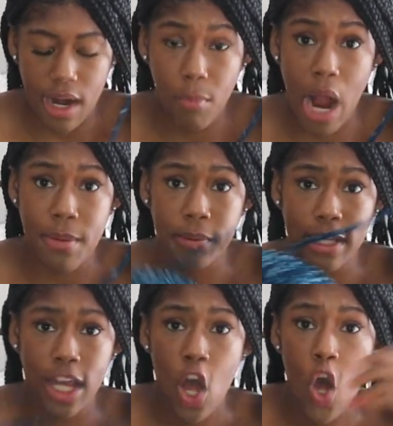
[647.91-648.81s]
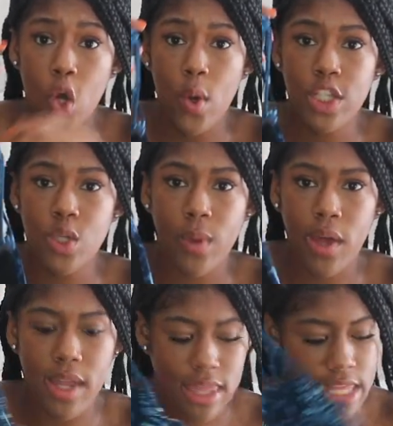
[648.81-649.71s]
and I'm probably going to
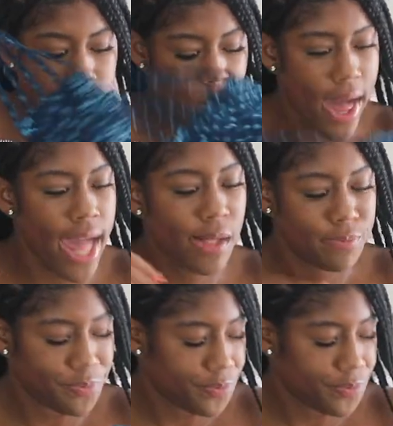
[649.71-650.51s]
wear it this way.